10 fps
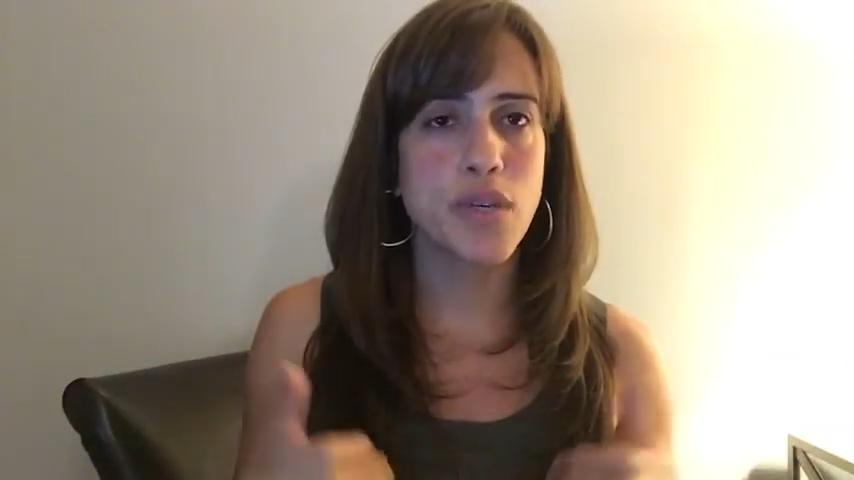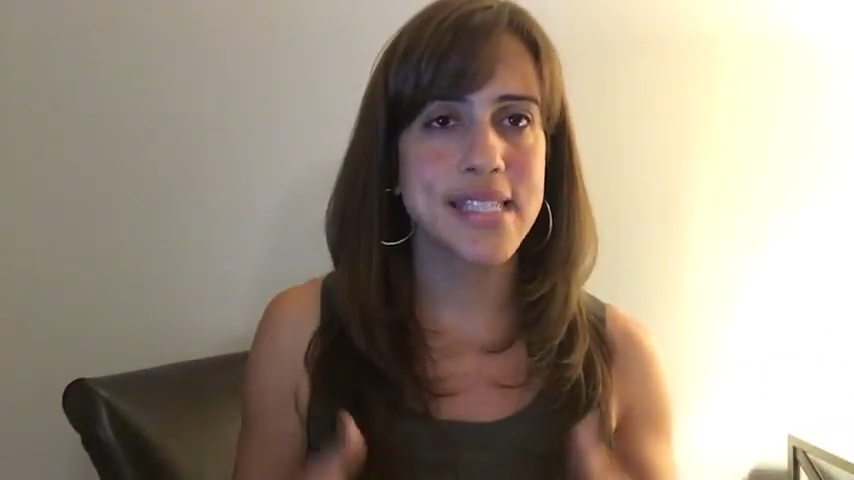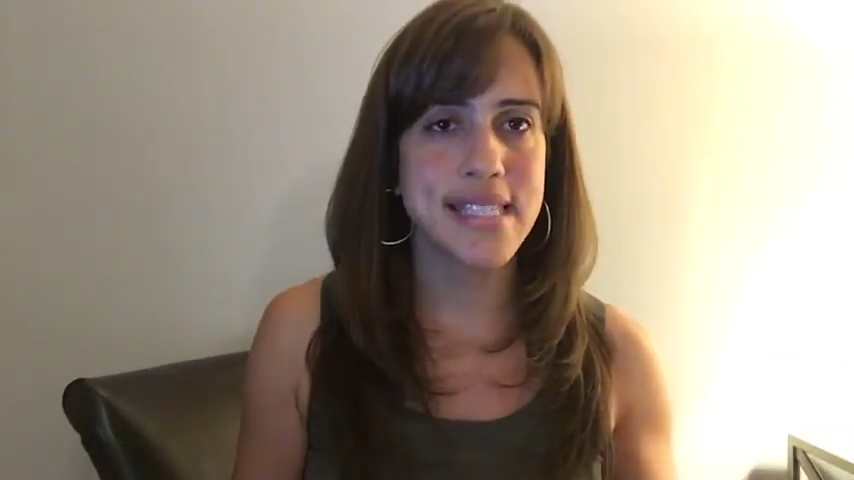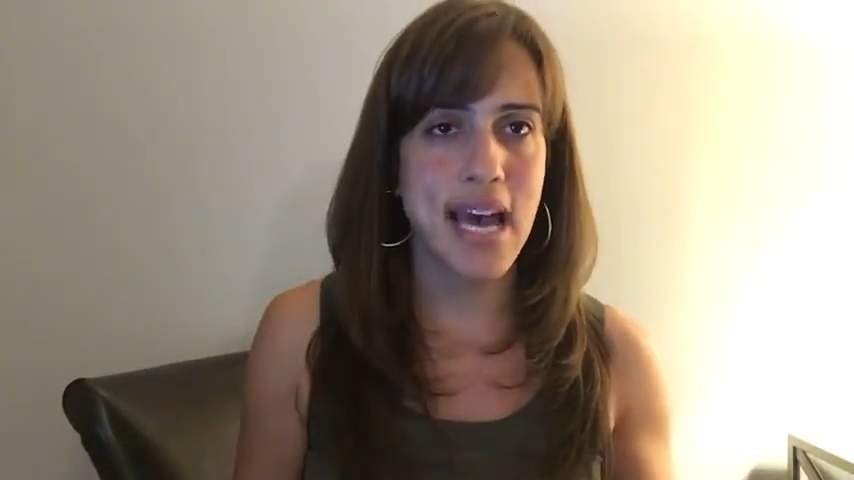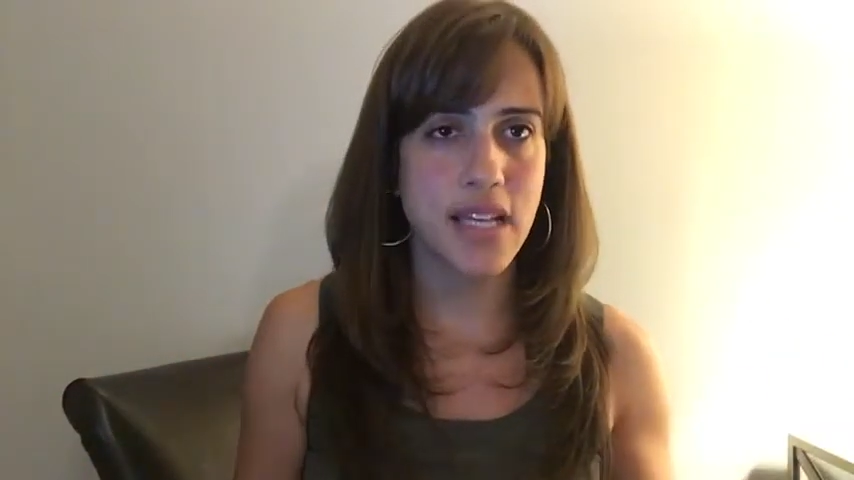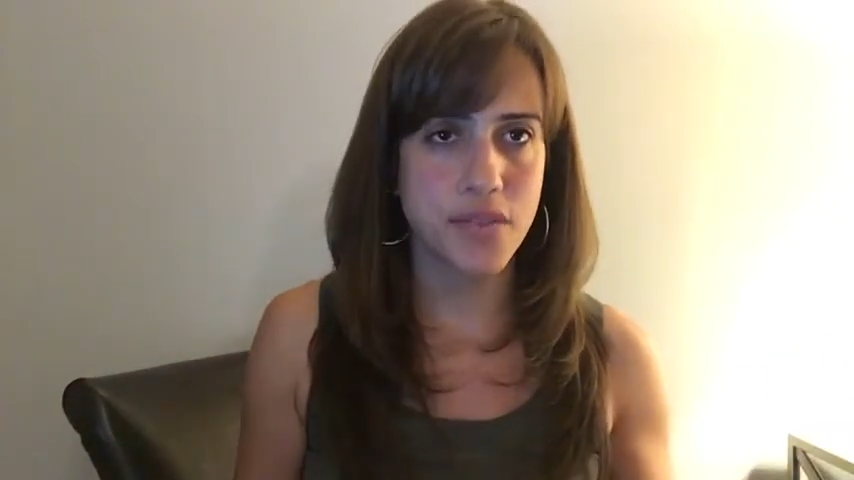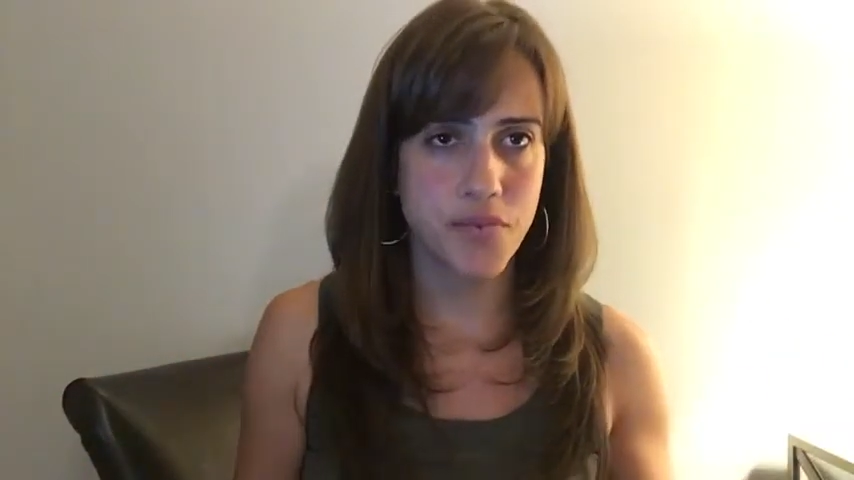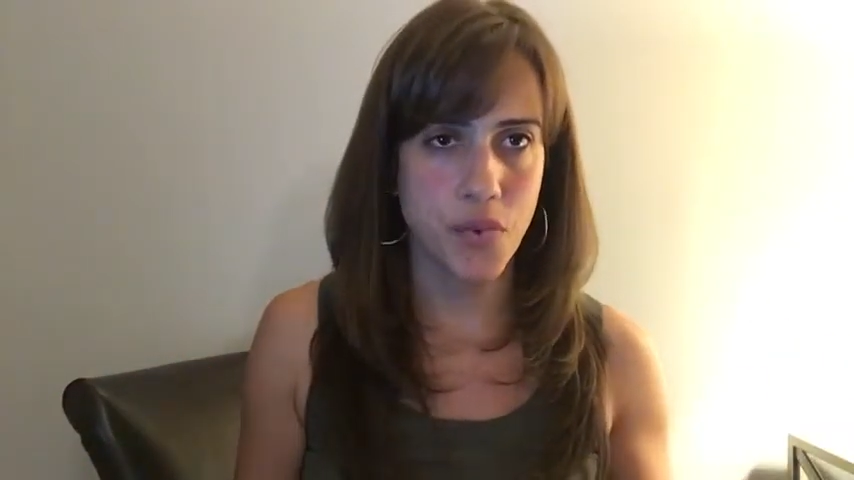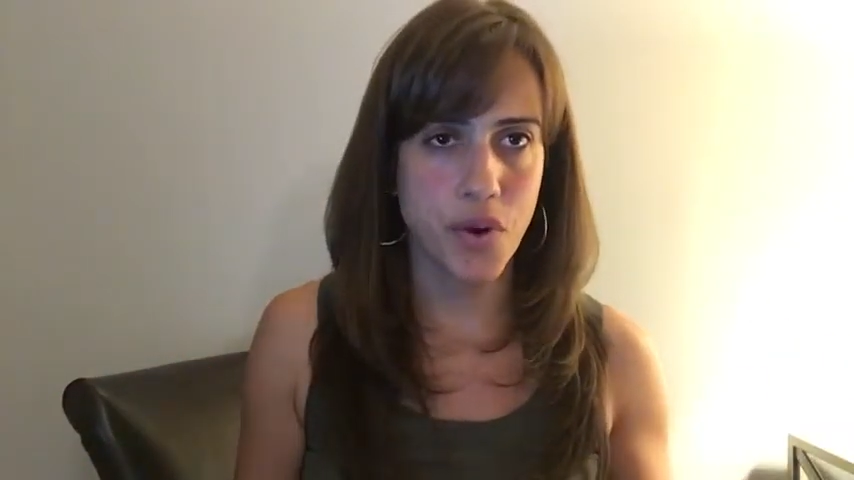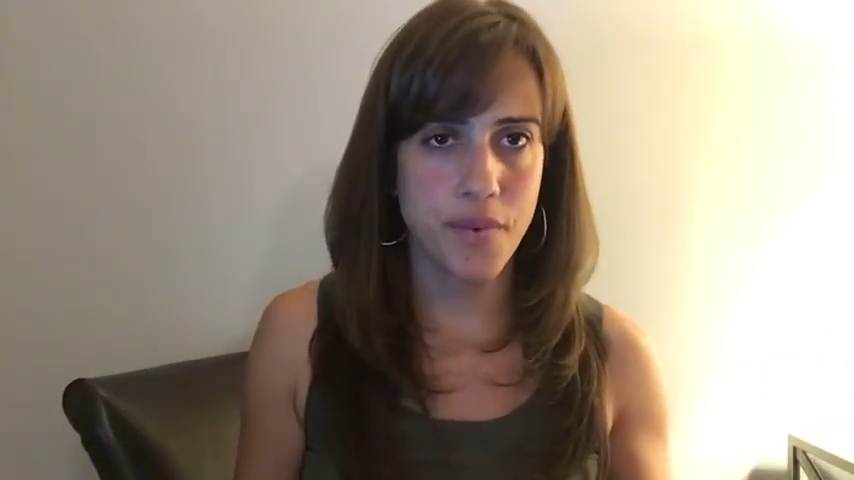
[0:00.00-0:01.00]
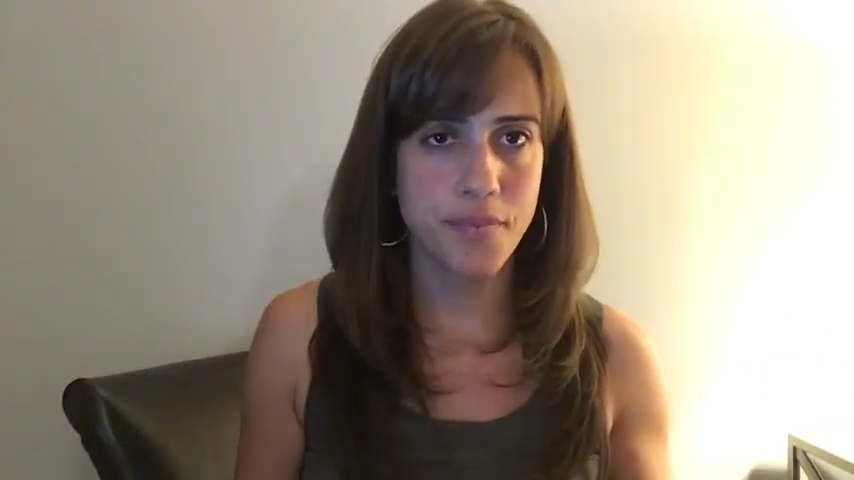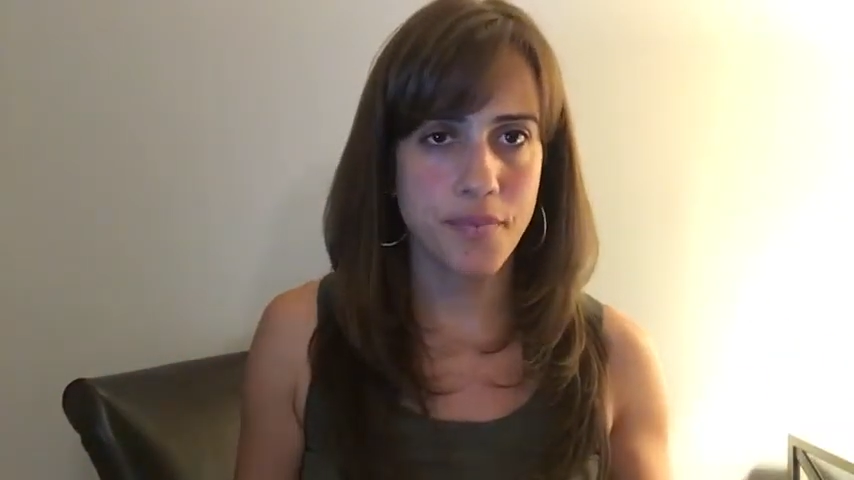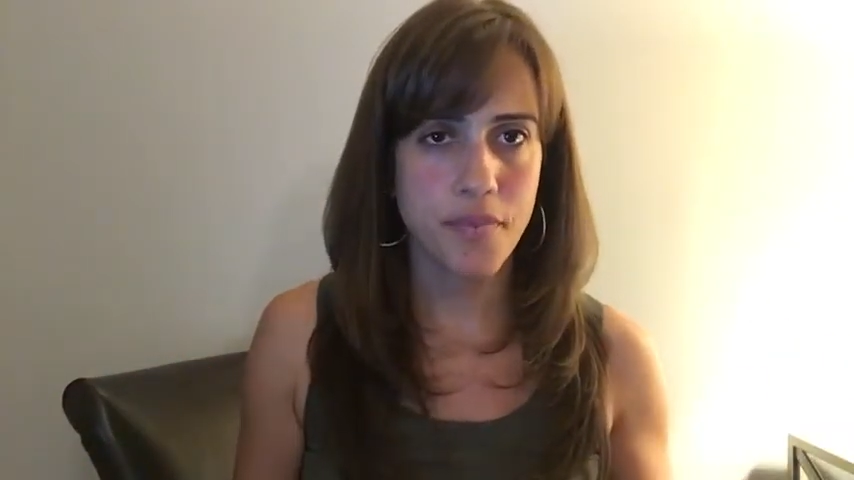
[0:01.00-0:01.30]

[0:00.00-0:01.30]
we stand for.